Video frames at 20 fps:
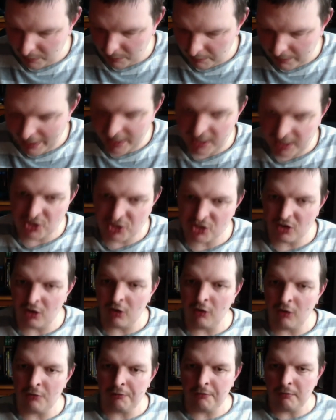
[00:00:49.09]
package
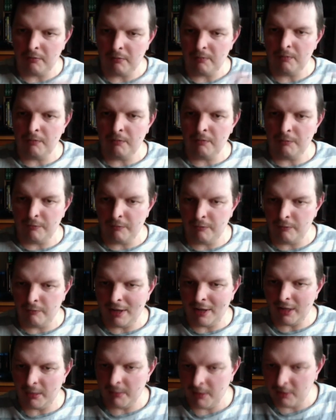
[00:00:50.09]
of
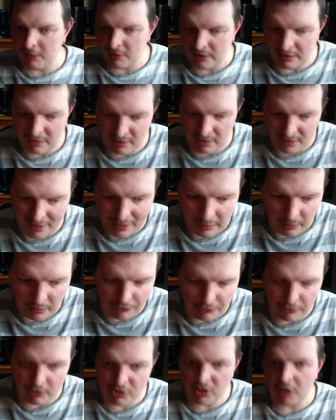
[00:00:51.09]
randomly selected games
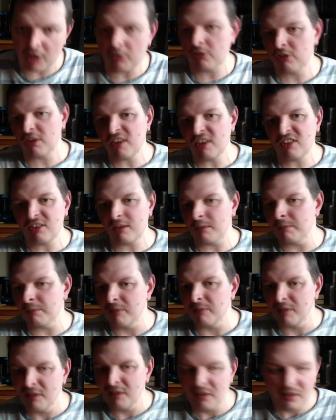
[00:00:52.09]
for a chosen system.
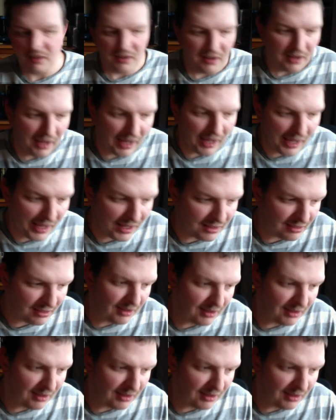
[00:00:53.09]
And